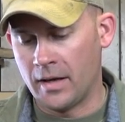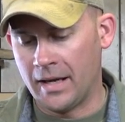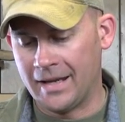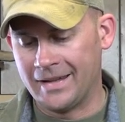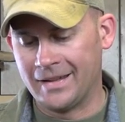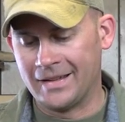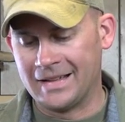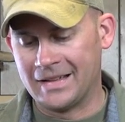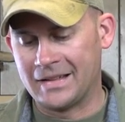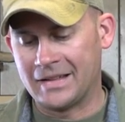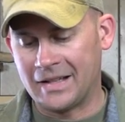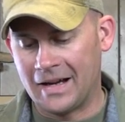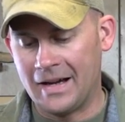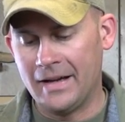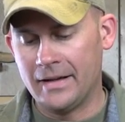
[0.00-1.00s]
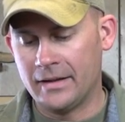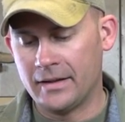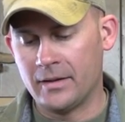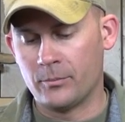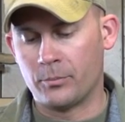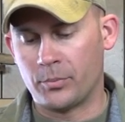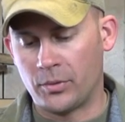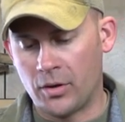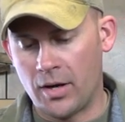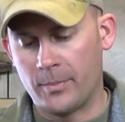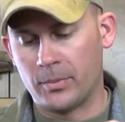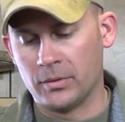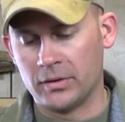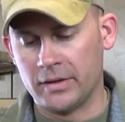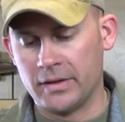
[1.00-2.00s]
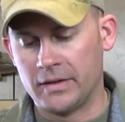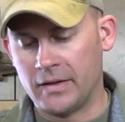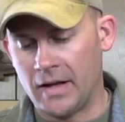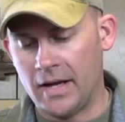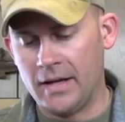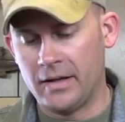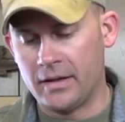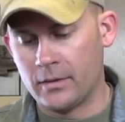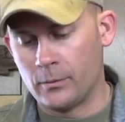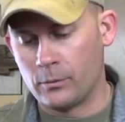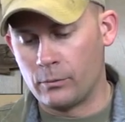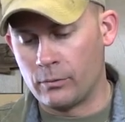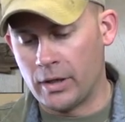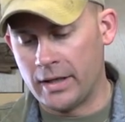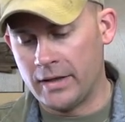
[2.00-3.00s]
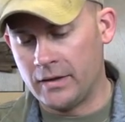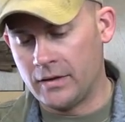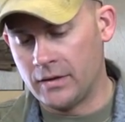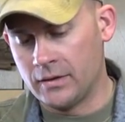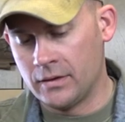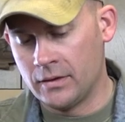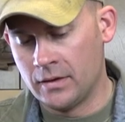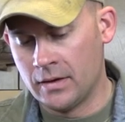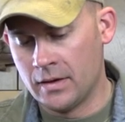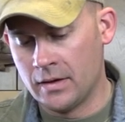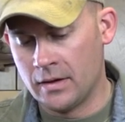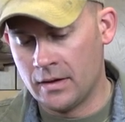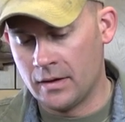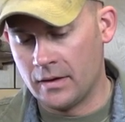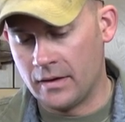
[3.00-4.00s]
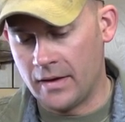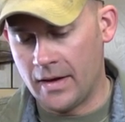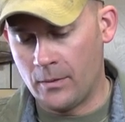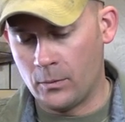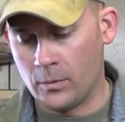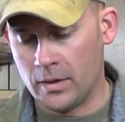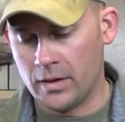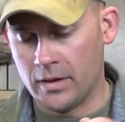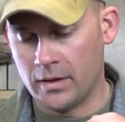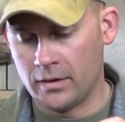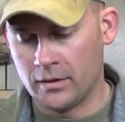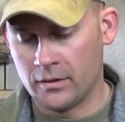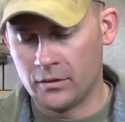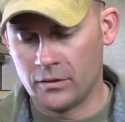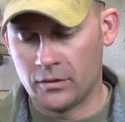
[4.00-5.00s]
and tie it in properly. Tie it in right. That way